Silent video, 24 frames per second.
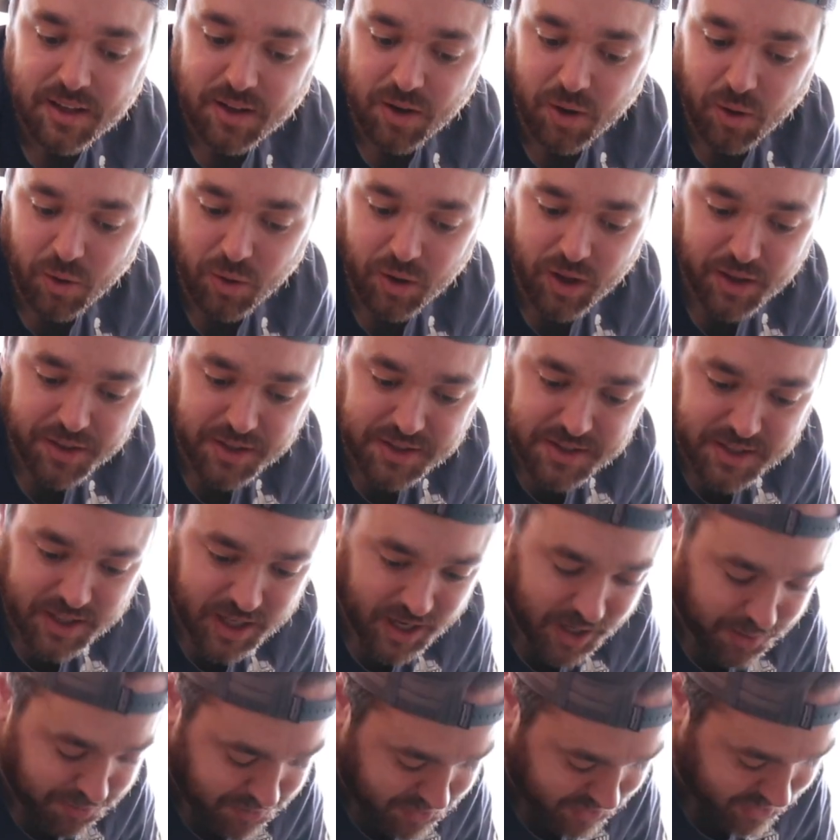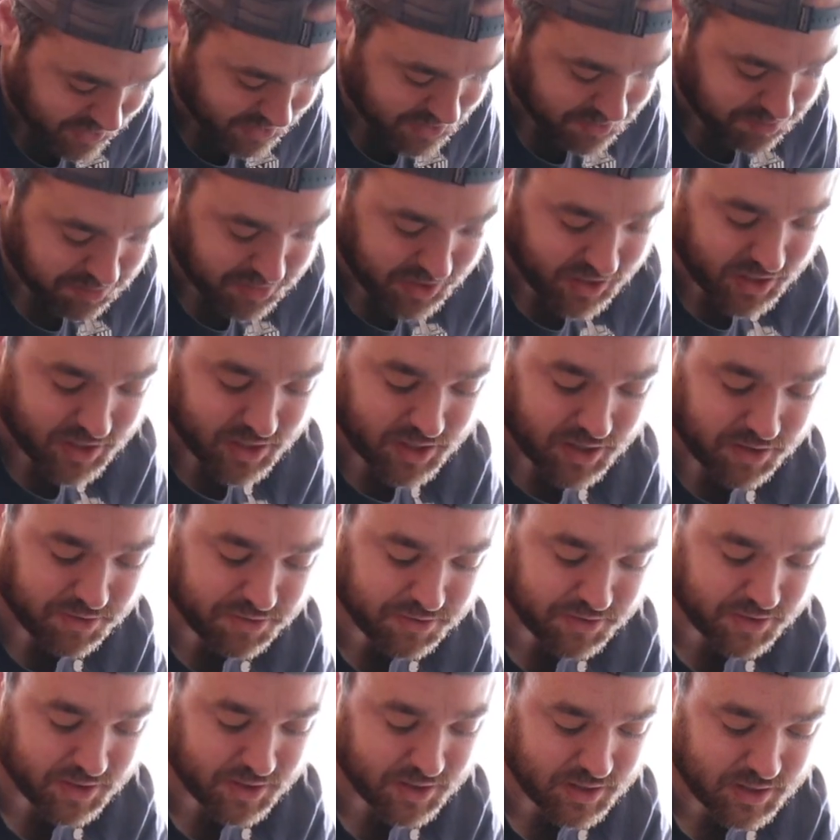hole on the top is big enough
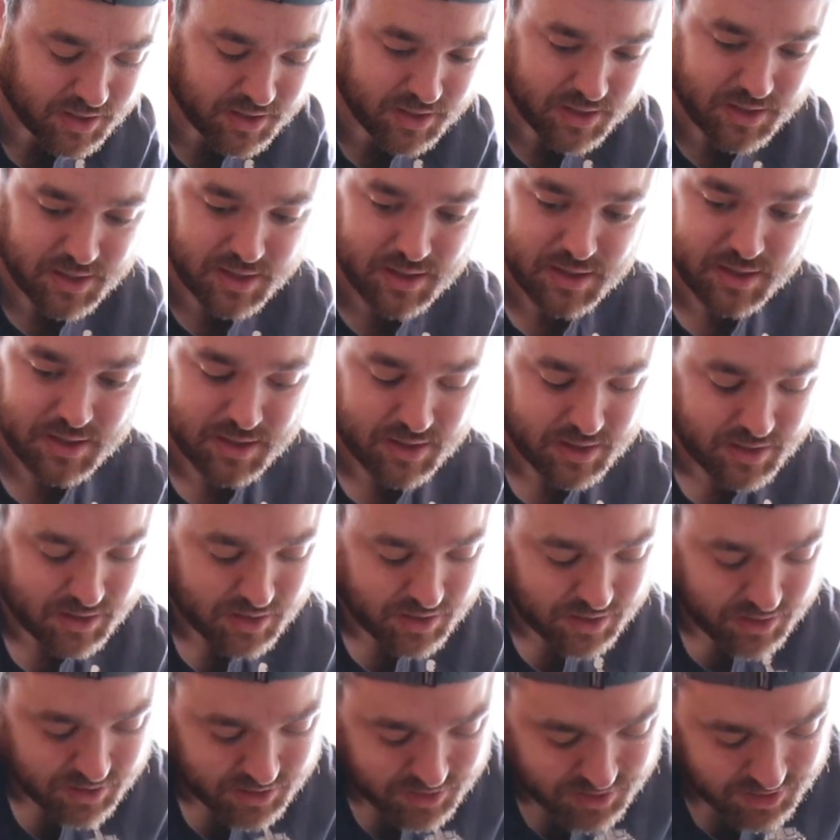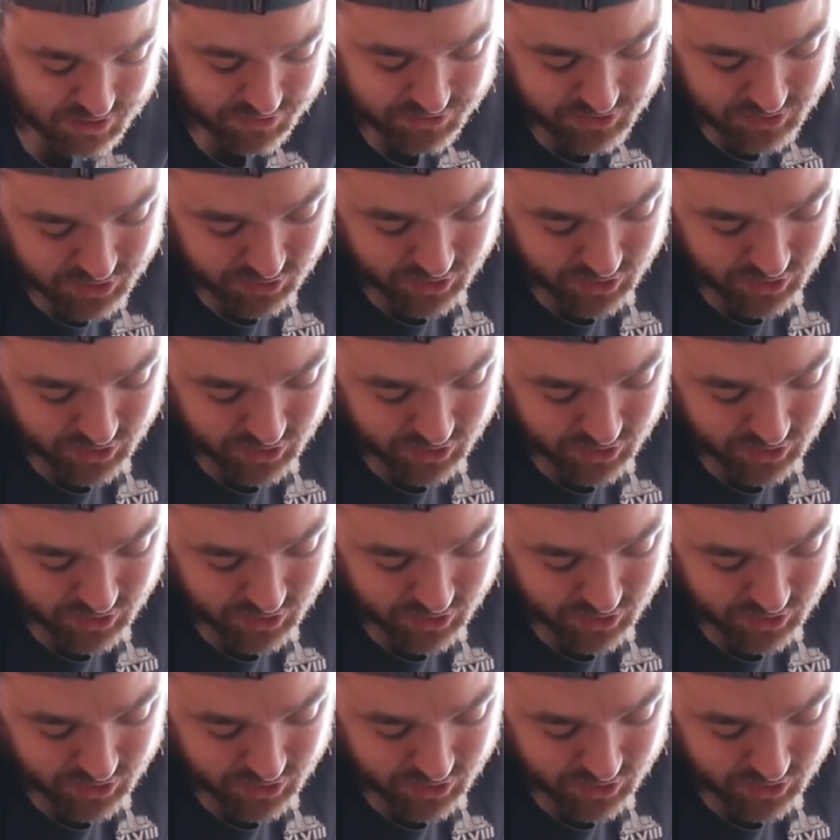to fit